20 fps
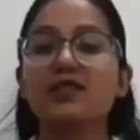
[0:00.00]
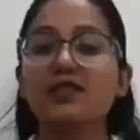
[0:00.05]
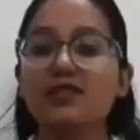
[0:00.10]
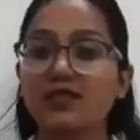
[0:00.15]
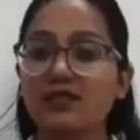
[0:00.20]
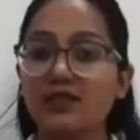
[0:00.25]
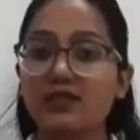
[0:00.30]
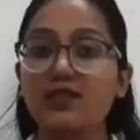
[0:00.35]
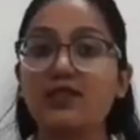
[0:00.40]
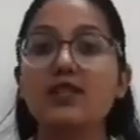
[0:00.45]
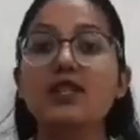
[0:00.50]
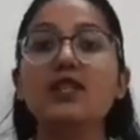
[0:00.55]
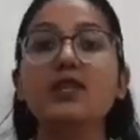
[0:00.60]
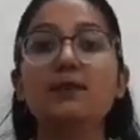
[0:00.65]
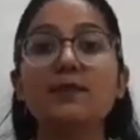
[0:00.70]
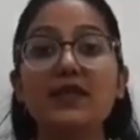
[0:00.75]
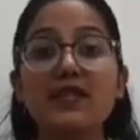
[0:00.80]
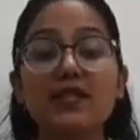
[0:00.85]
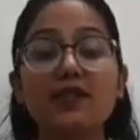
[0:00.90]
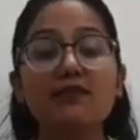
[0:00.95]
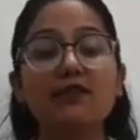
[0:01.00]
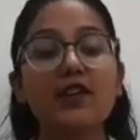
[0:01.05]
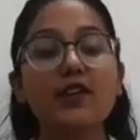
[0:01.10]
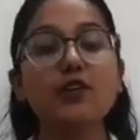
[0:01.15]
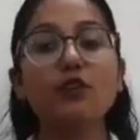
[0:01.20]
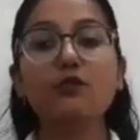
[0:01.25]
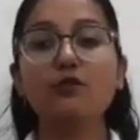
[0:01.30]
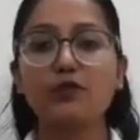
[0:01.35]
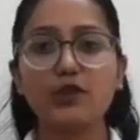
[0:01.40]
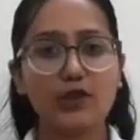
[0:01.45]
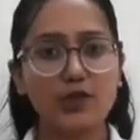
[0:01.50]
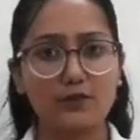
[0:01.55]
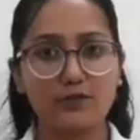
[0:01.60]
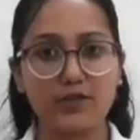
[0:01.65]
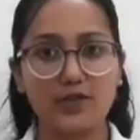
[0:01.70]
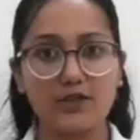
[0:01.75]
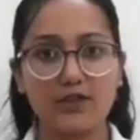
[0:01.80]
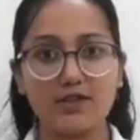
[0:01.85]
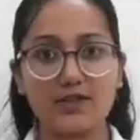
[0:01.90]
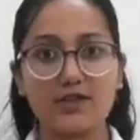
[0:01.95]
Third, specify your field of
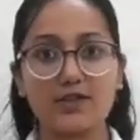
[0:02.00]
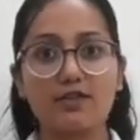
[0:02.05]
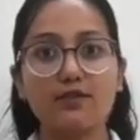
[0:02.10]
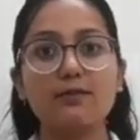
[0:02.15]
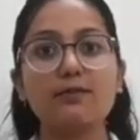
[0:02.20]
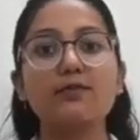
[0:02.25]
interest.